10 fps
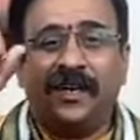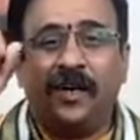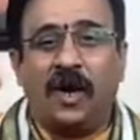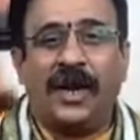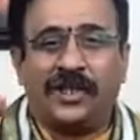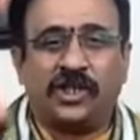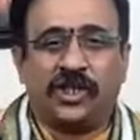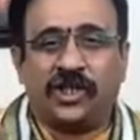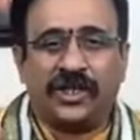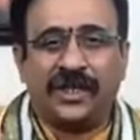
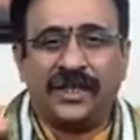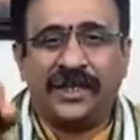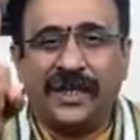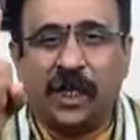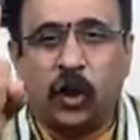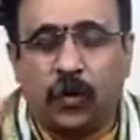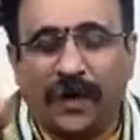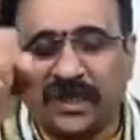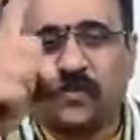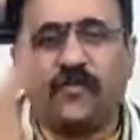Knowledge, the
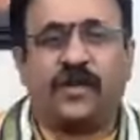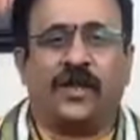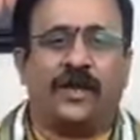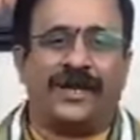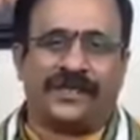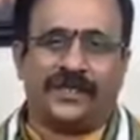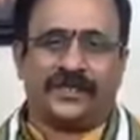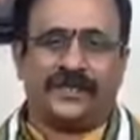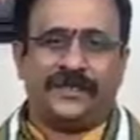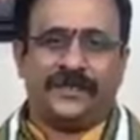quest for
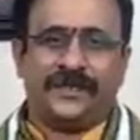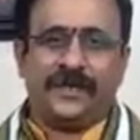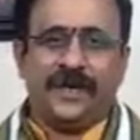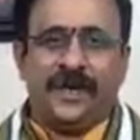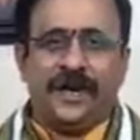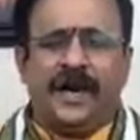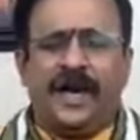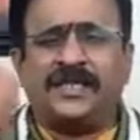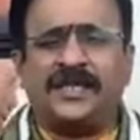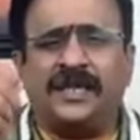knowledge.
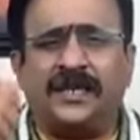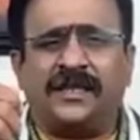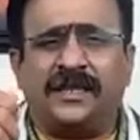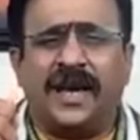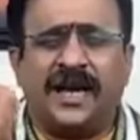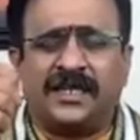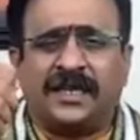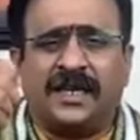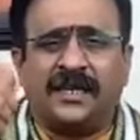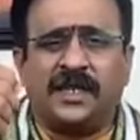
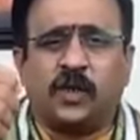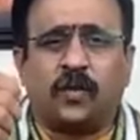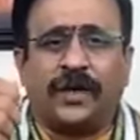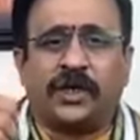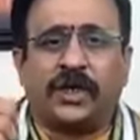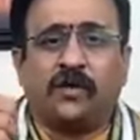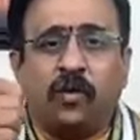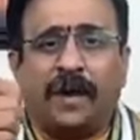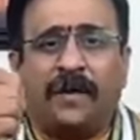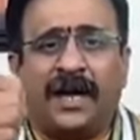Asking this question,
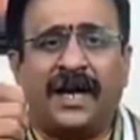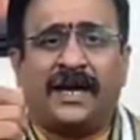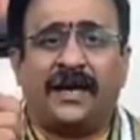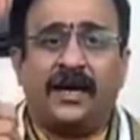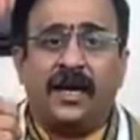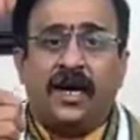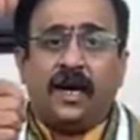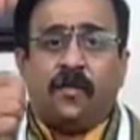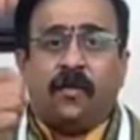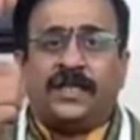who am I?
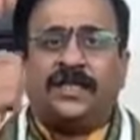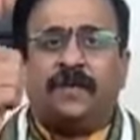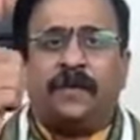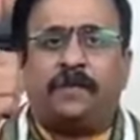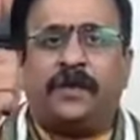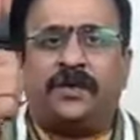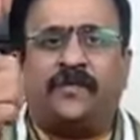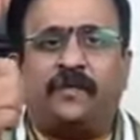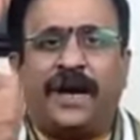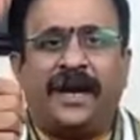What is the purpose
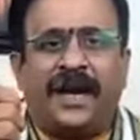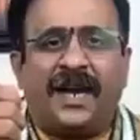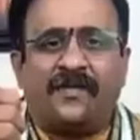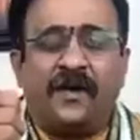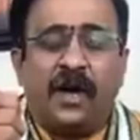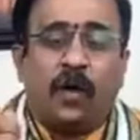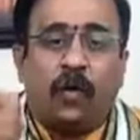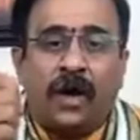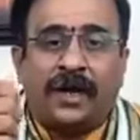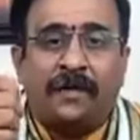of my life?
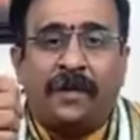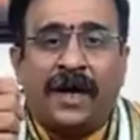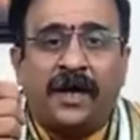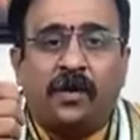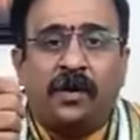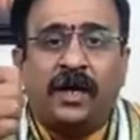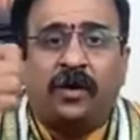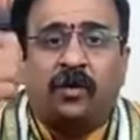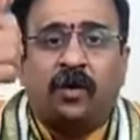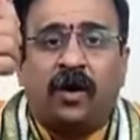What am I
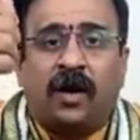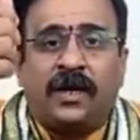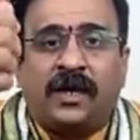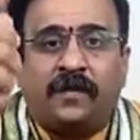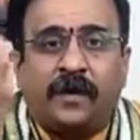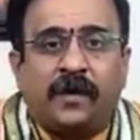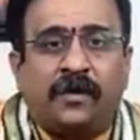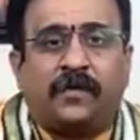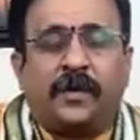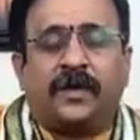going to
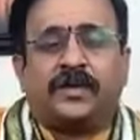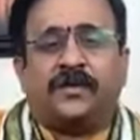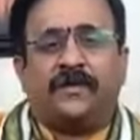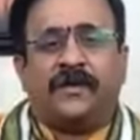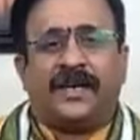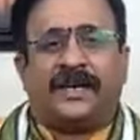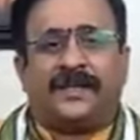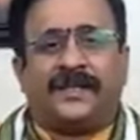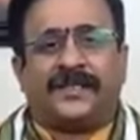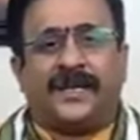contribute? Because Swami
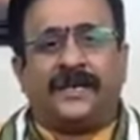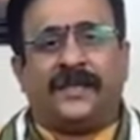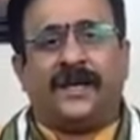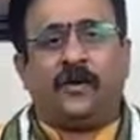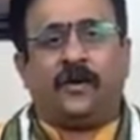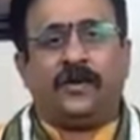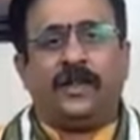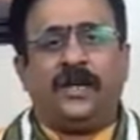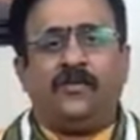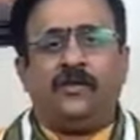Vivekananda said, they alone
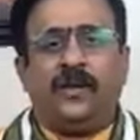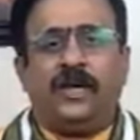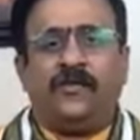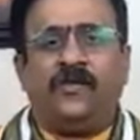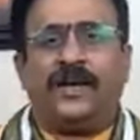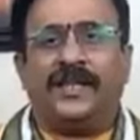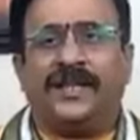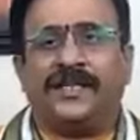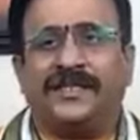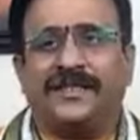live who live for
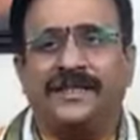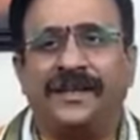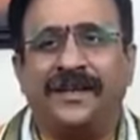others.